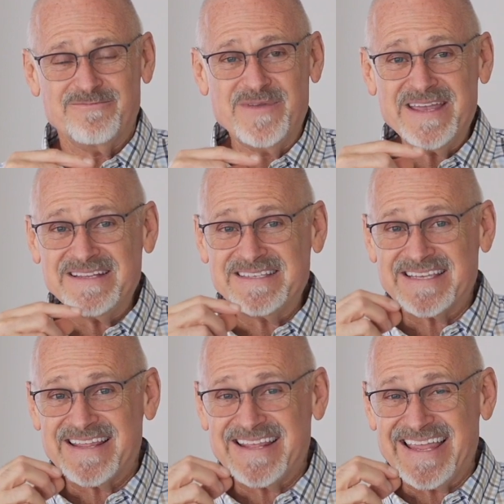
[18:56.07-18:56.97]

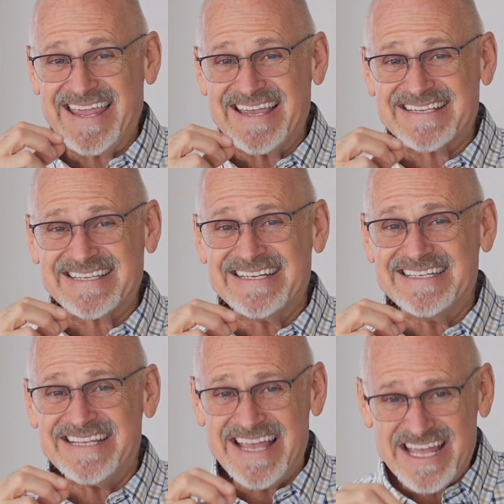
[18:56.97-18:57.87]
means he is
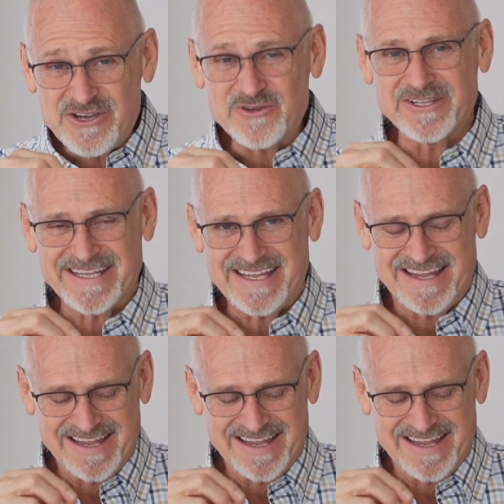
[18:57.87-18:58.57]
continually